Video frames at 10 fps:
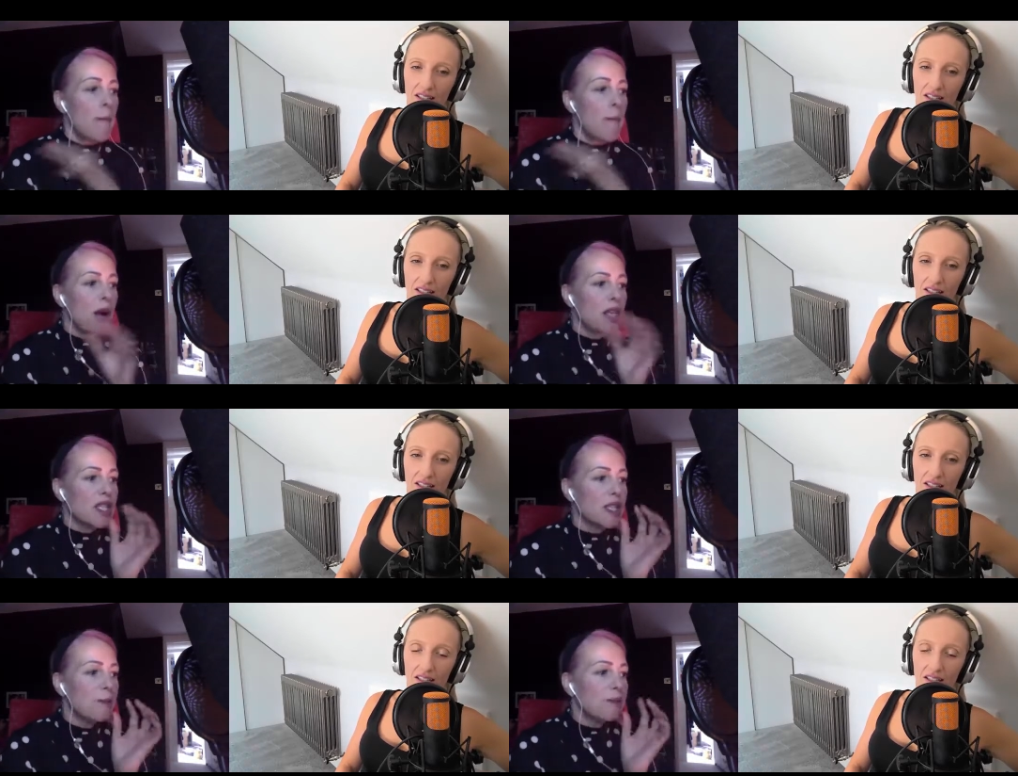Speaker 1: But
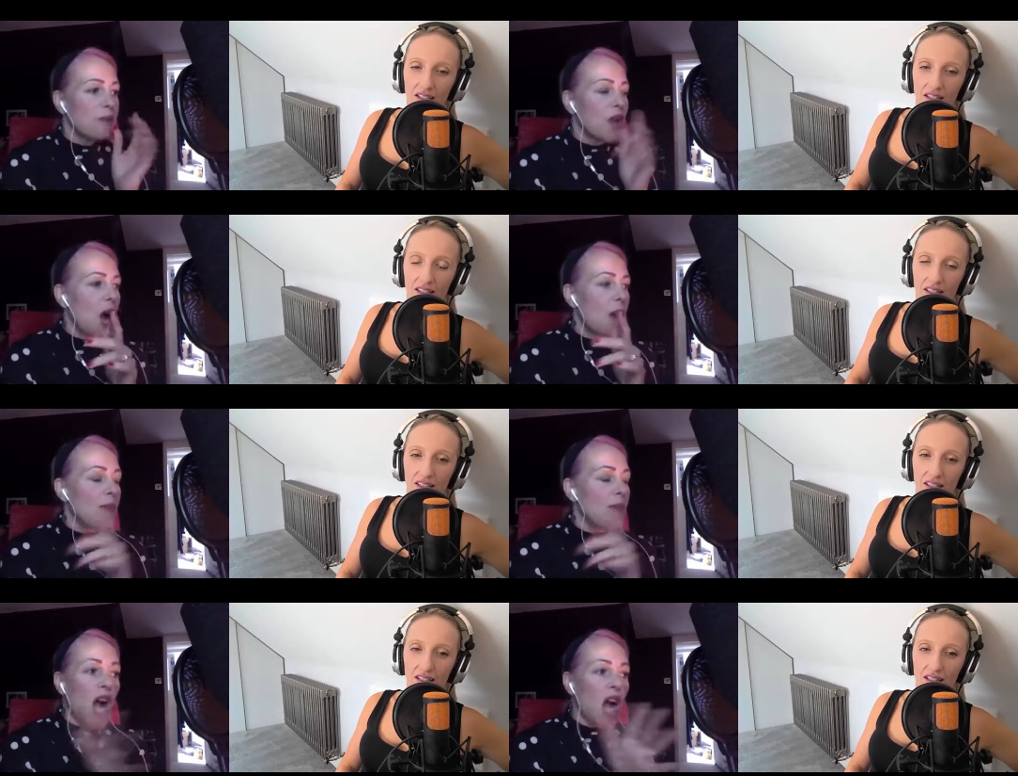um,
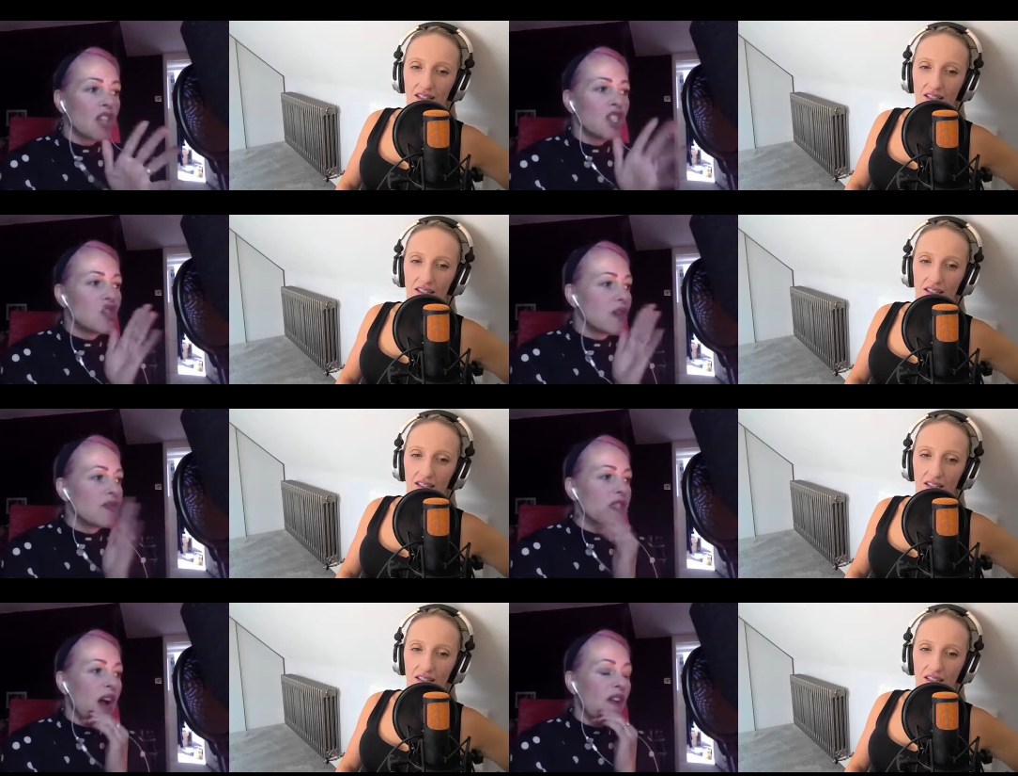yeah, I just drifted
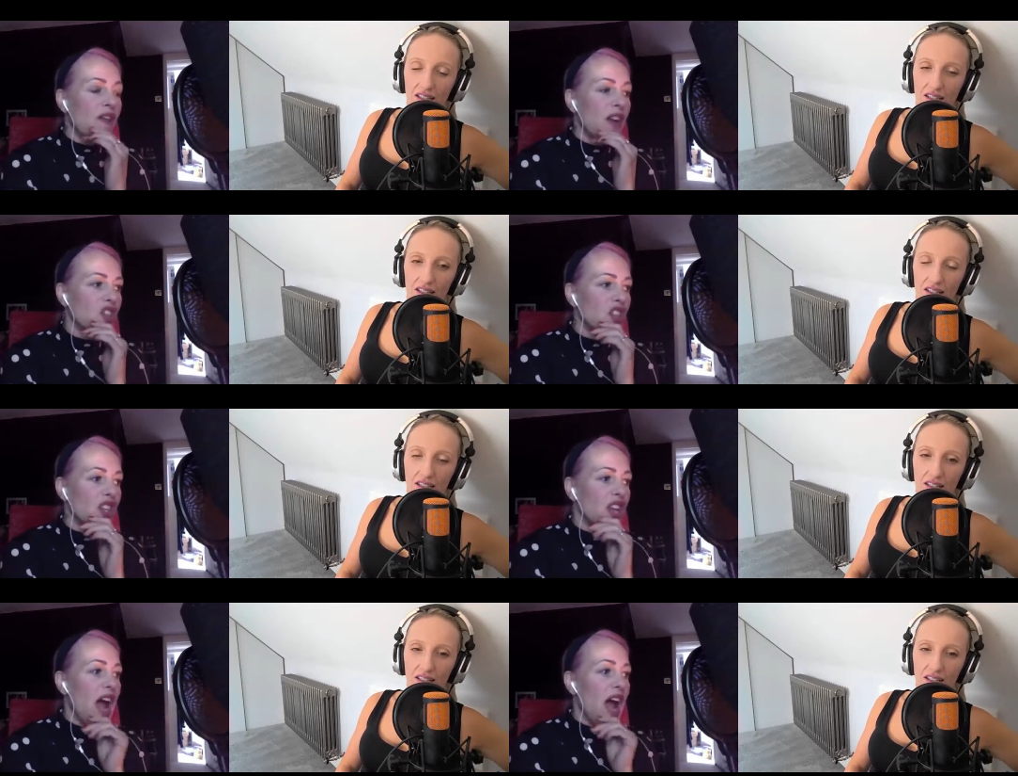out of fashion
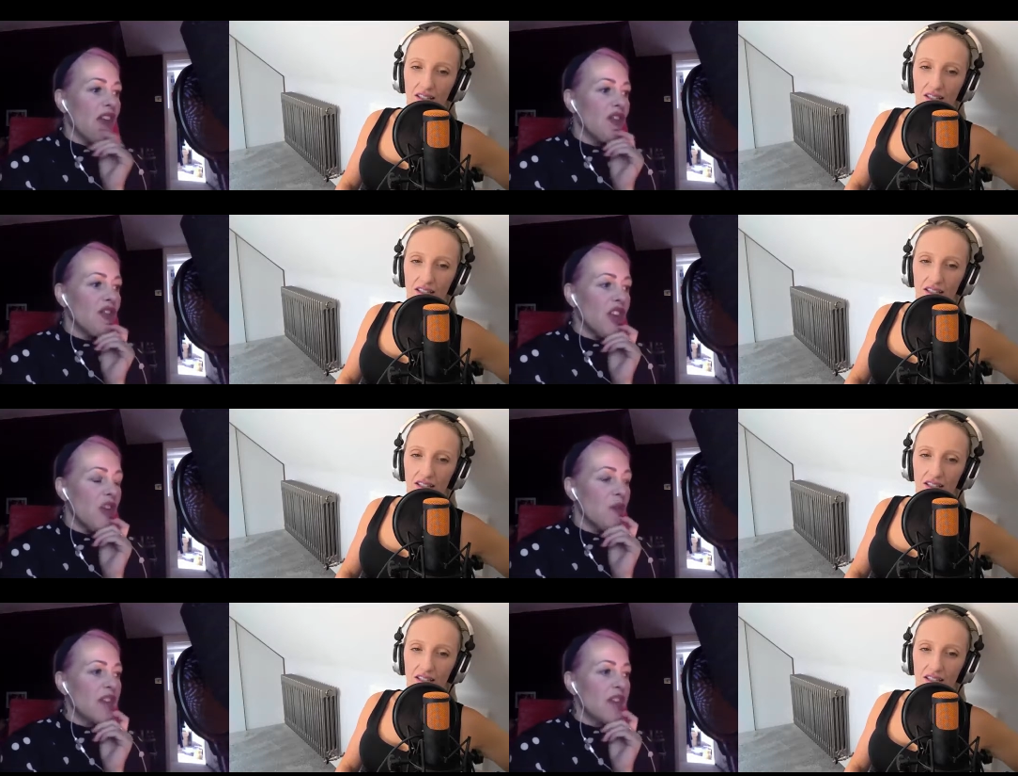and it
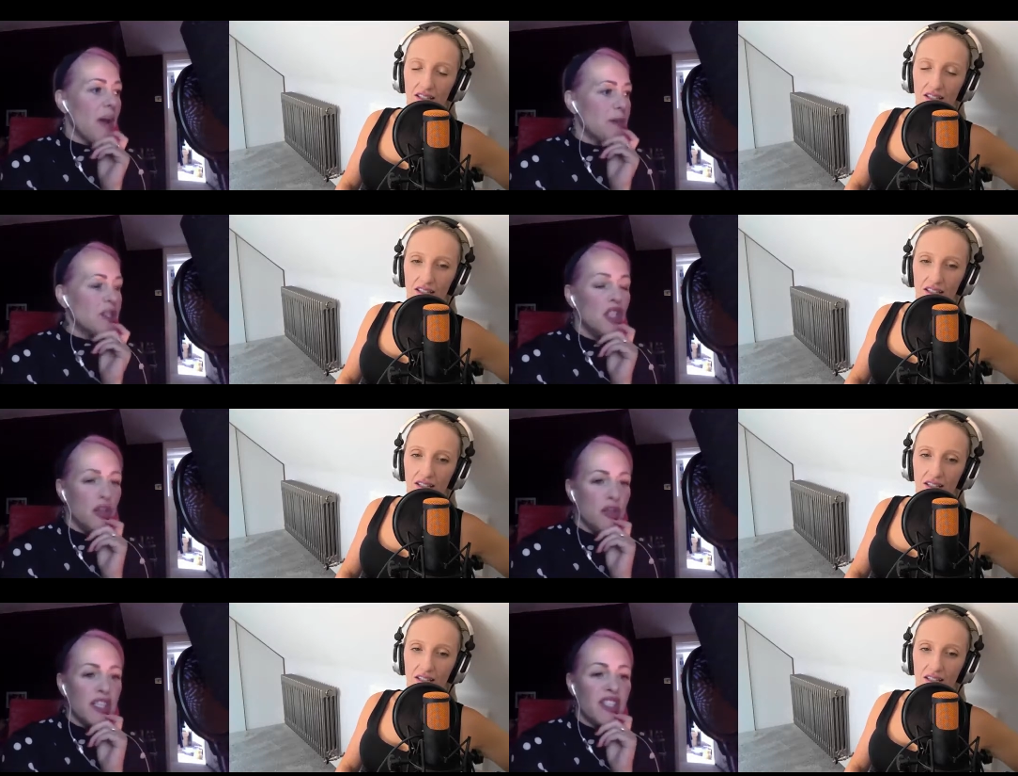was
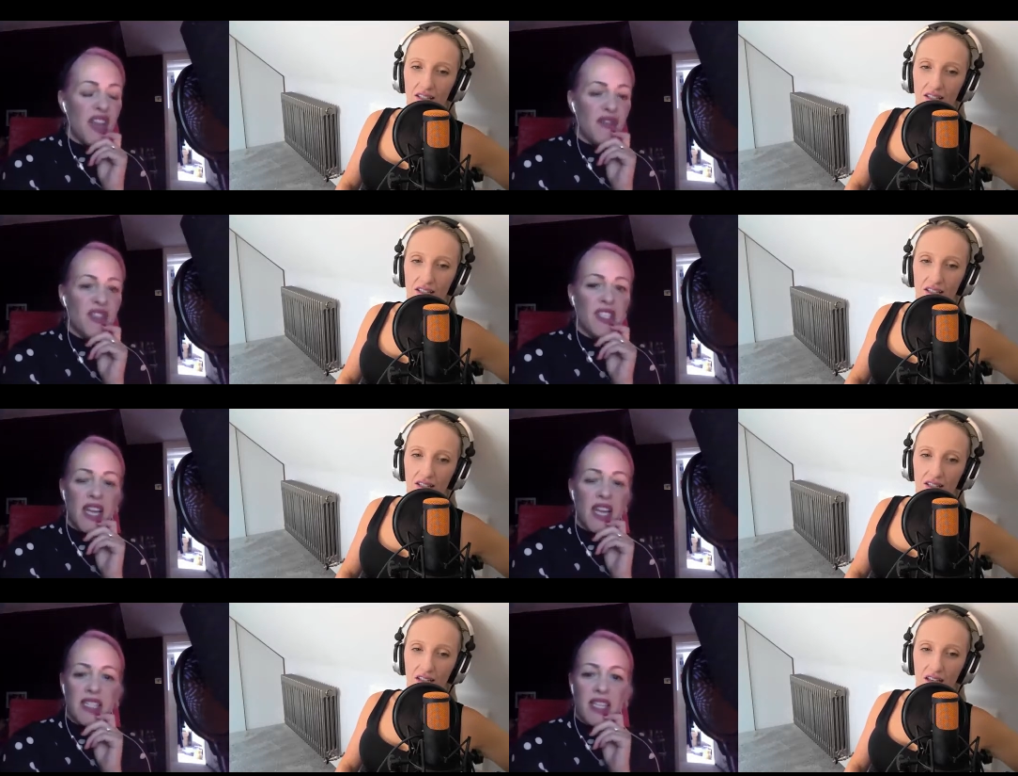absolutely
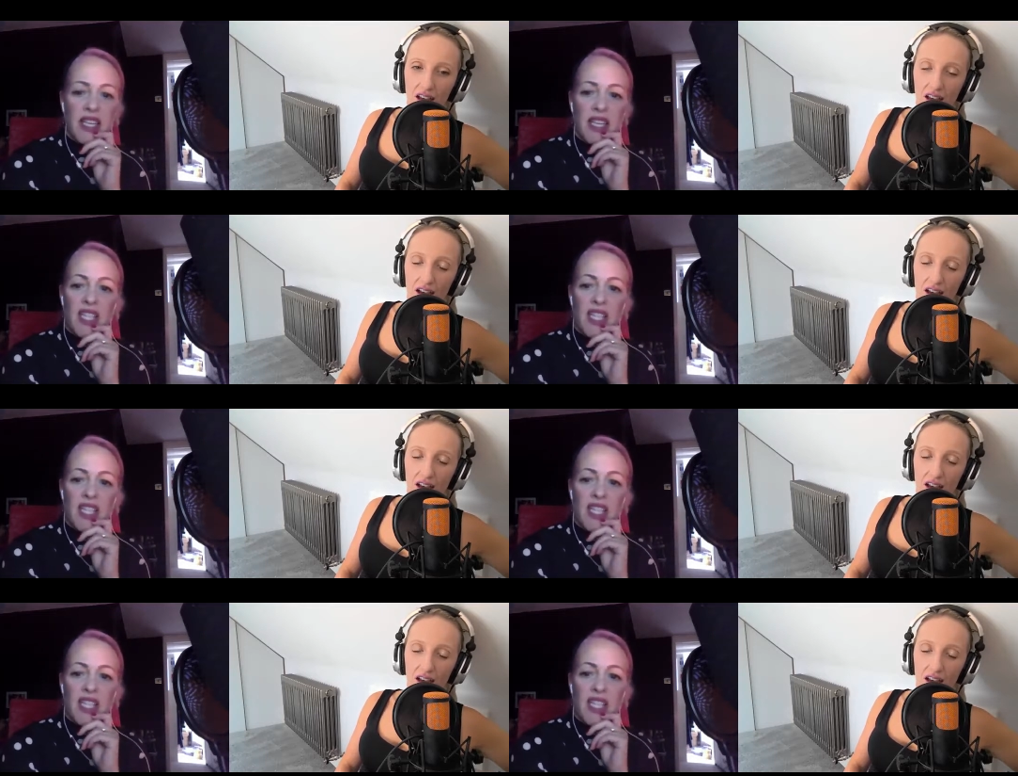devastating. It's